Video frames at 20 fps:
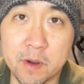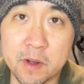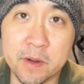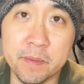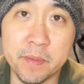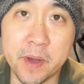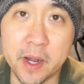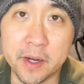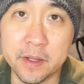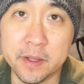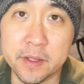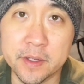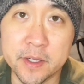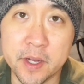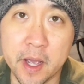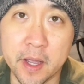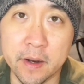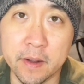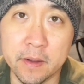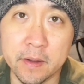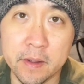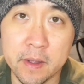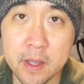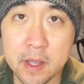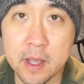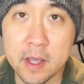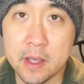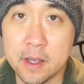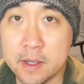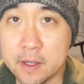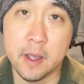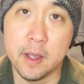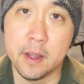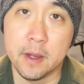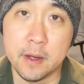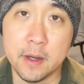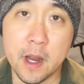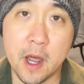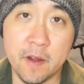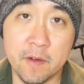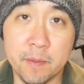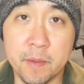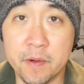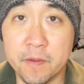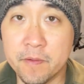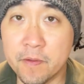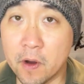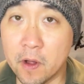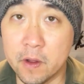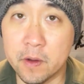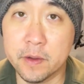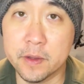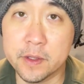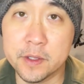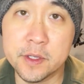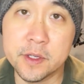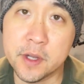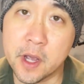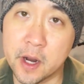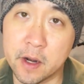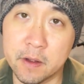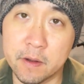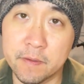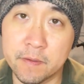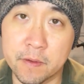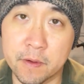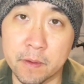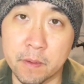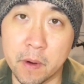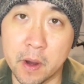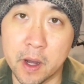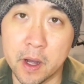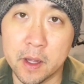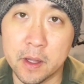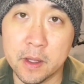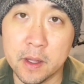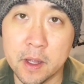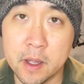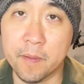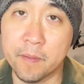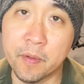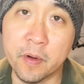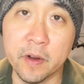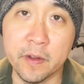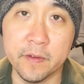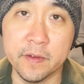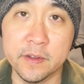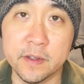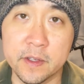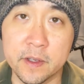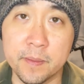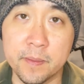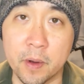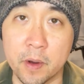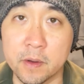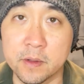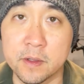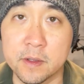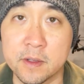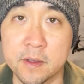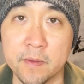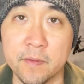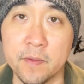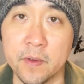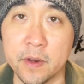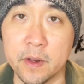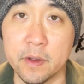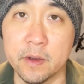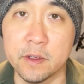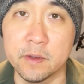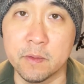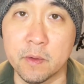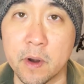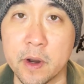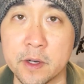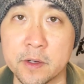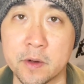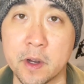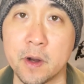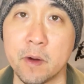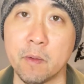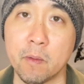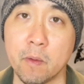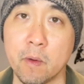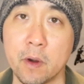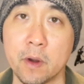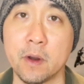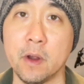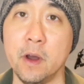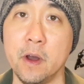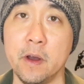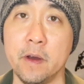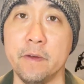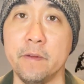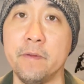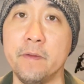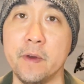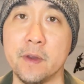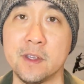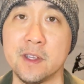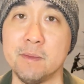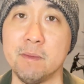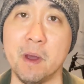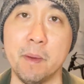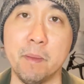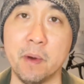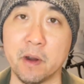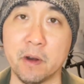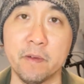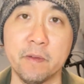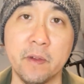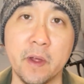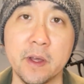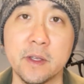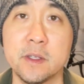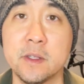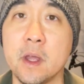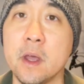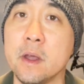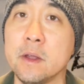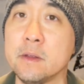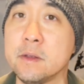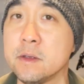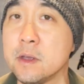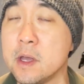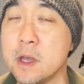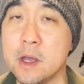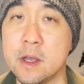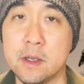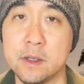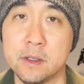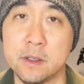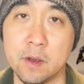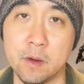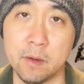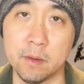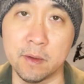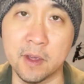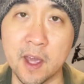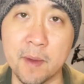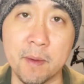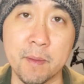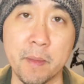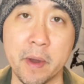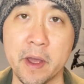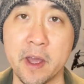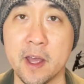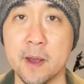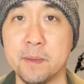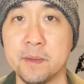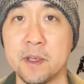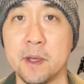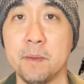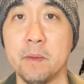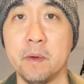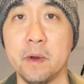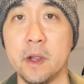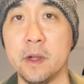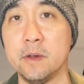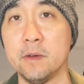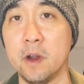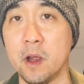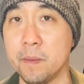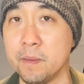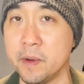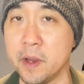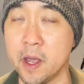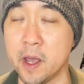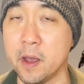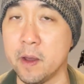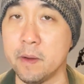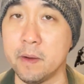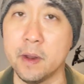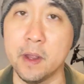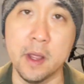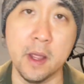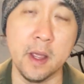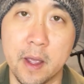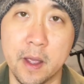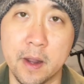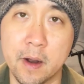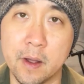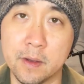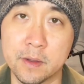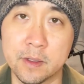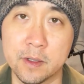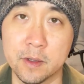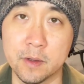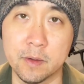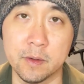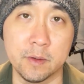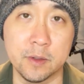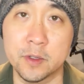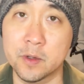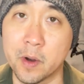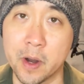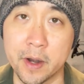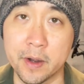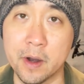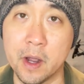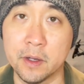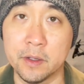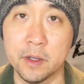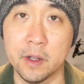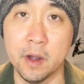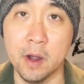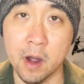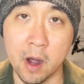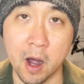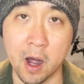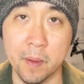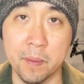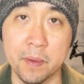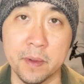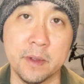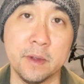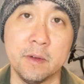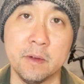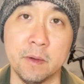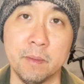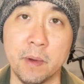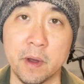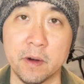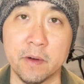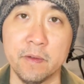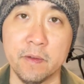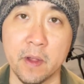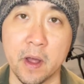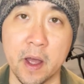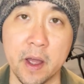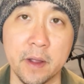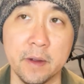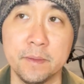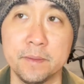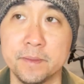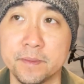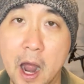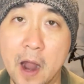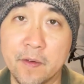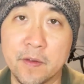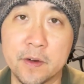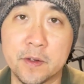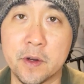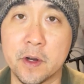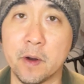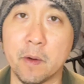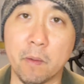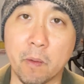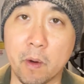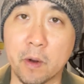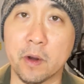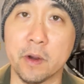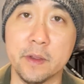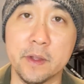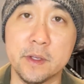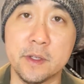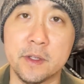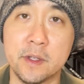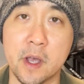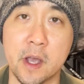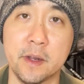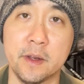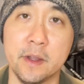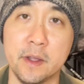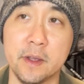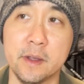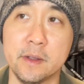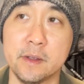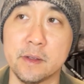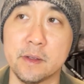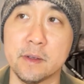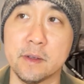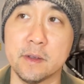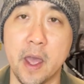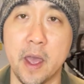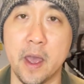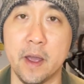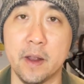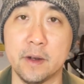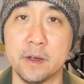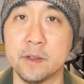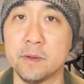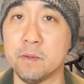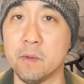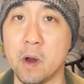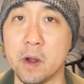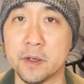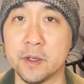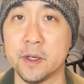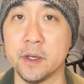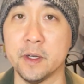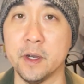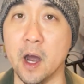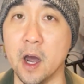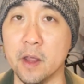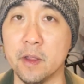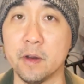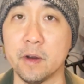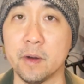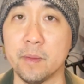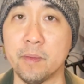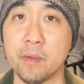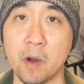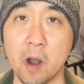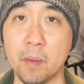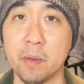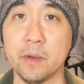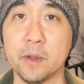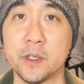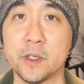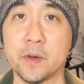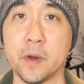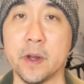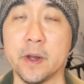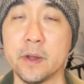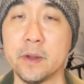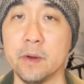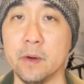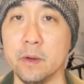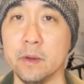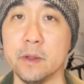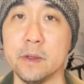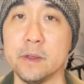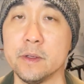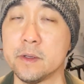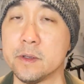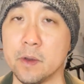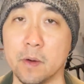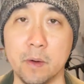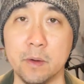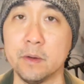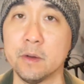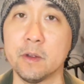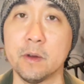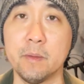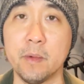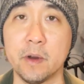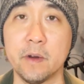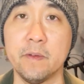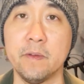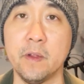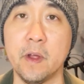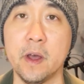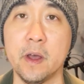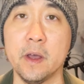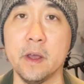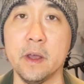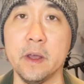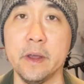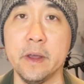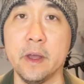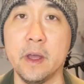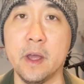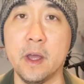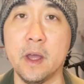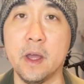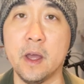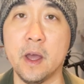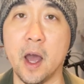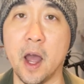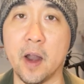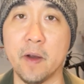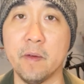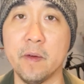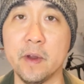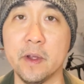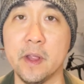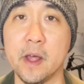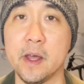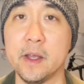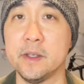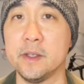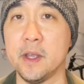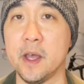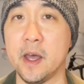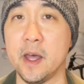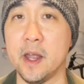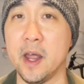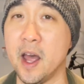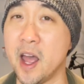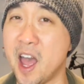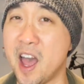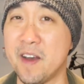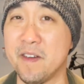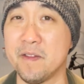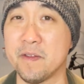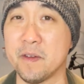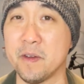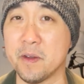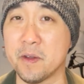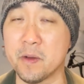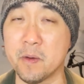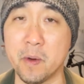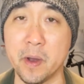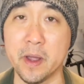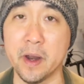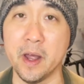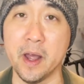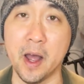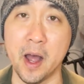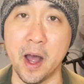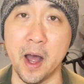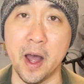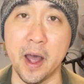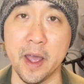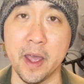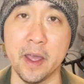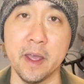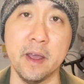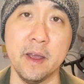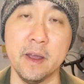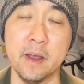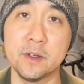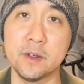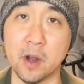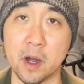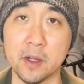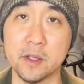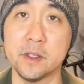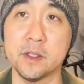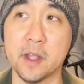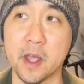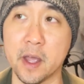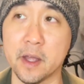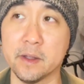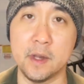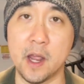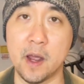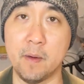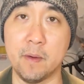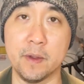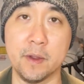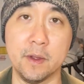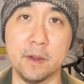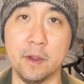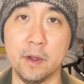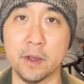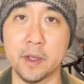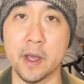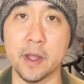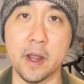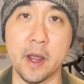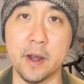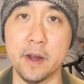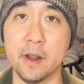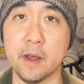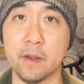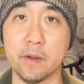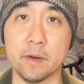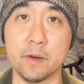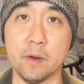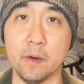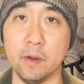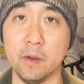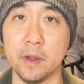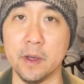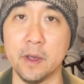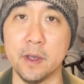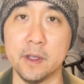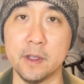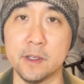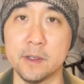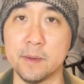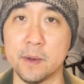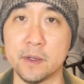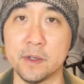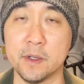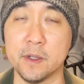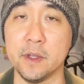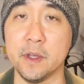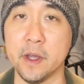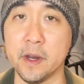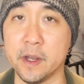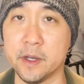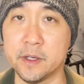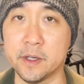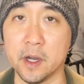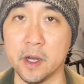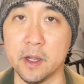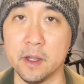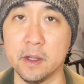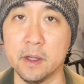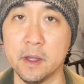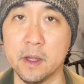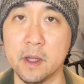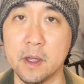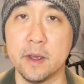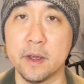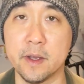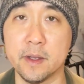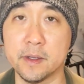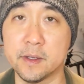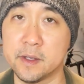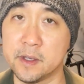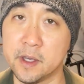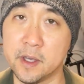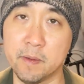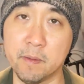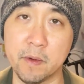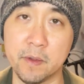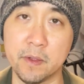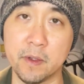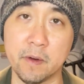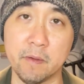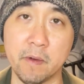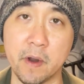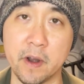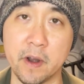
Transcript: welcome back to the channel. Now, if you've been following this channel for a while, I previously posted some videos where I try to work on fixing my butterfly stance. So keeping my hips up when I drop down and also trying not to hop into a butterfly. After trying to work on these techniques and just watching other properly trained goalies go into their butterfly, I realized that I have quite a high shot stance. Now, when you look at any other goalie, especially in the NHL, you can see when they're